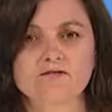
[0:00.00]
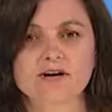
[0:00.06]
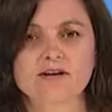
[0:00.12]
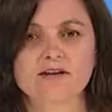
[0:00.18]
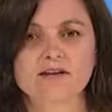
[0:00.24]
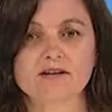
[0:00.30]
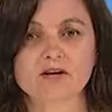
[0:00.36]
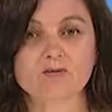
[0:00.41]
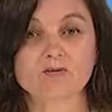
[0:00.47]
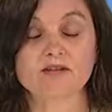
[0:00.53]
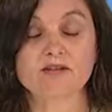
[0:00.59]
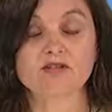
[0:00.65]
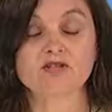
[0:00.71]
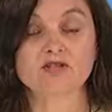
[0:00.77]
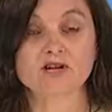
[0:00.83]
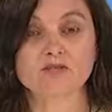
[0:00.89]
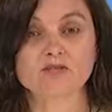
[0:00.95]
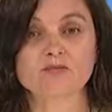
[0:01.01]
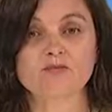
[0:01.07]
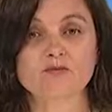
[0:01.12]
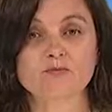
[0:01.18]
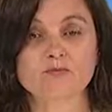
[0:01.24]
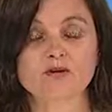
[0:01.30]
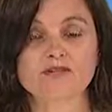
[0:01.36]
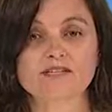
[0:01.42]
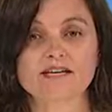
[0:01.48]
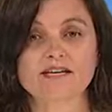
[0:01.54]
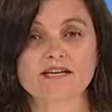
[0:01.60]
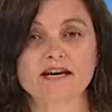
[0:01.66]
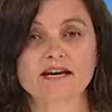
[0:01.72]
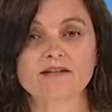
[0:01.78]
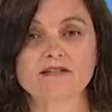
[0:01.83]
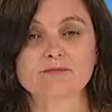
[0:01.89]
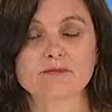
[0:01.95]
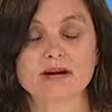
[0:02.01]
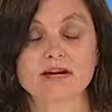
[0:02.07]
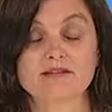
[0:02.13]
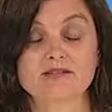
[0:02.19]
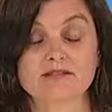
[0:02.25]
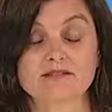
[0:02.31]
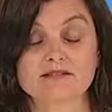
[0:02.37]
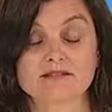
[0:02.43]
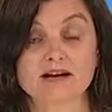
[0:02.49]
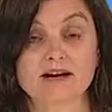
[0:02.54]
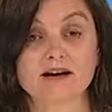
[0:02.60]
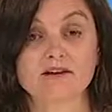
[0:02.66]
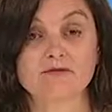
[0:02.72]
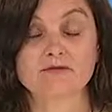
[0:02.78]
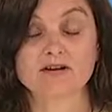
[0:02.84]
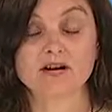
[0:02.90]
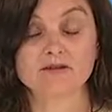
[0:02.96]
radiotherapy in general for prostate cancer patients are